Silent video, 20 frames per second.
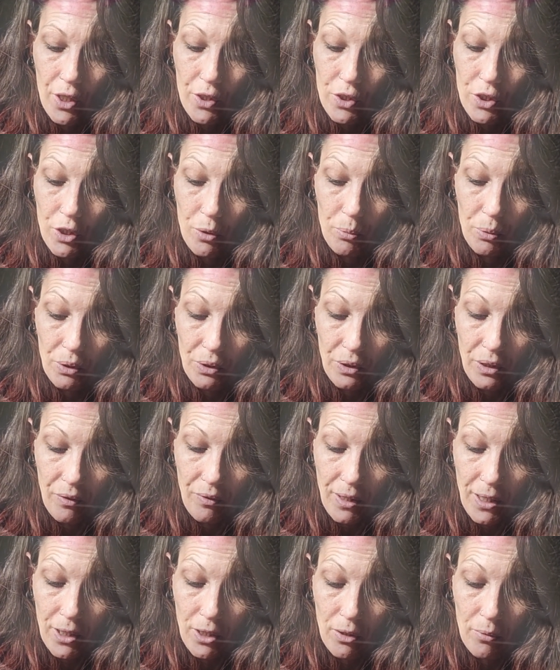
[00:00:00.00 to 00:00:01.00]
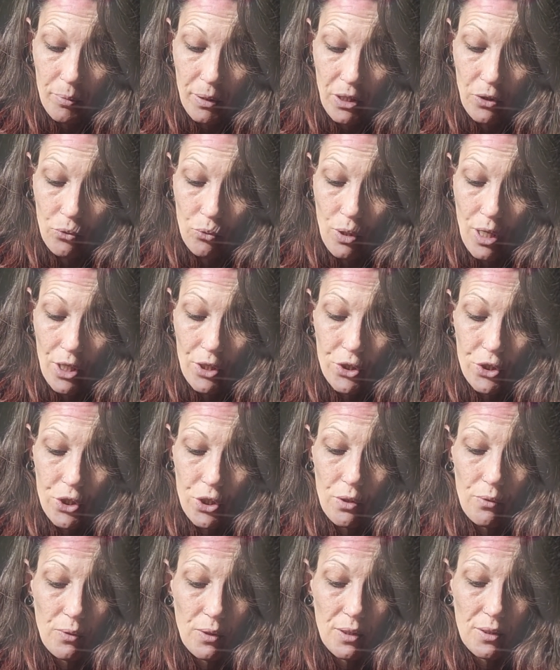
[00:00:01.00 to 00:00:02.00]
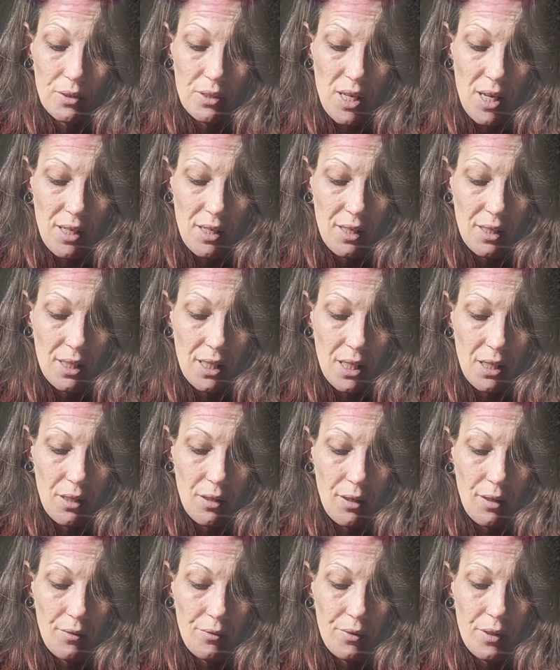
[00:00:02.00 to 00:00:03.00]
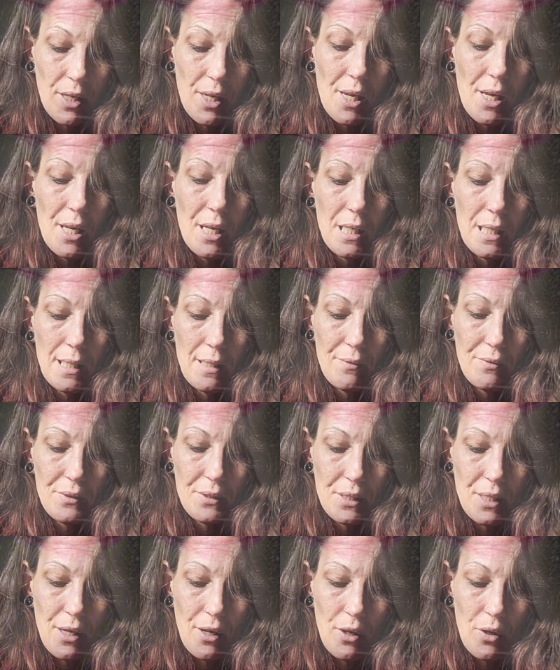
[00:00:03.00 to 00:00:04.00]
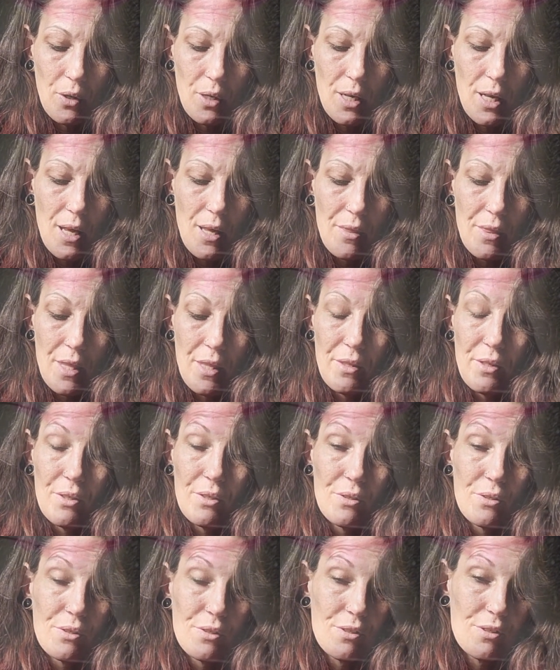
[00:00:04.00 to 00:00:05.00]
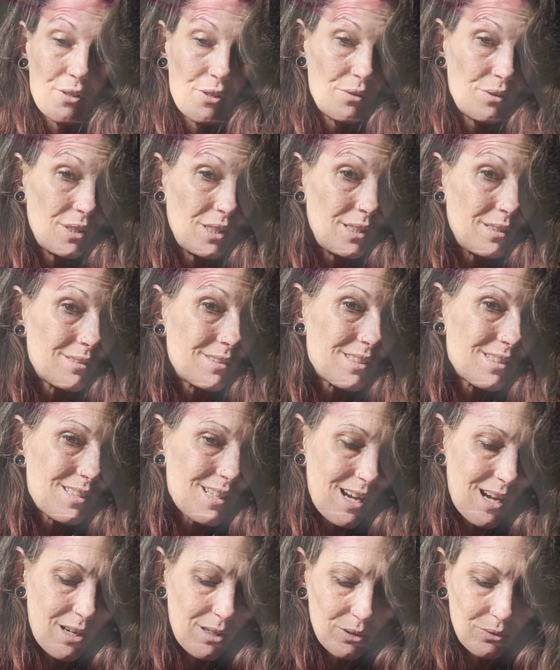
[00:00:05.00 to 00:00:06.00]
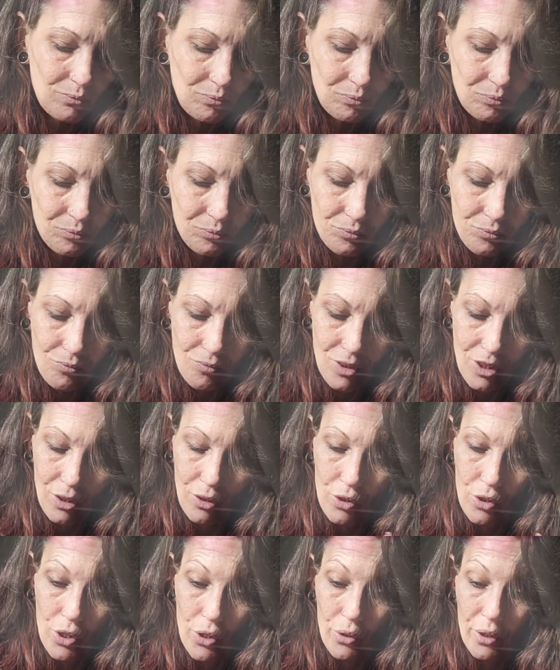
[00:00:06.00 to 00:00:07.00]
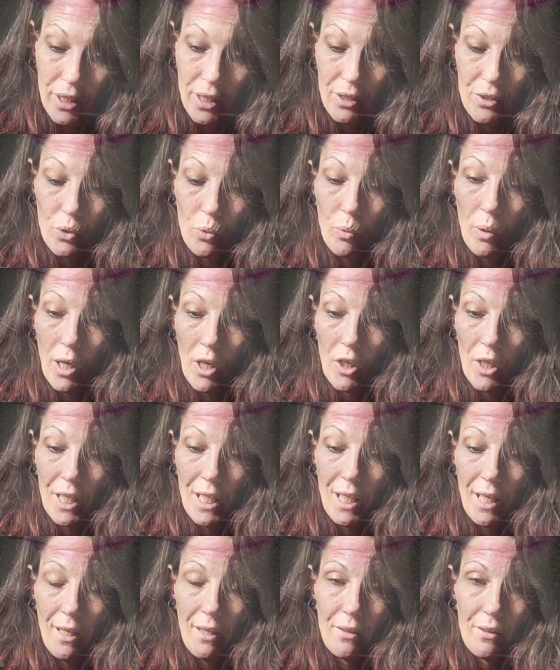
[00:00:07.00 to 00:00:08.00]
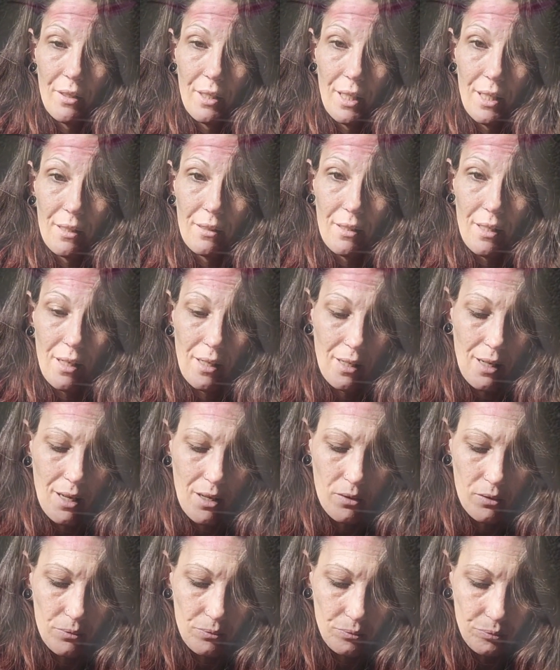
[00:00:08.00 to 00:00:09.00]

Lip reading: Do you believe that you're being watched over and taken care of? If so, then there's no need to doubt. No need to worry either. Get that out.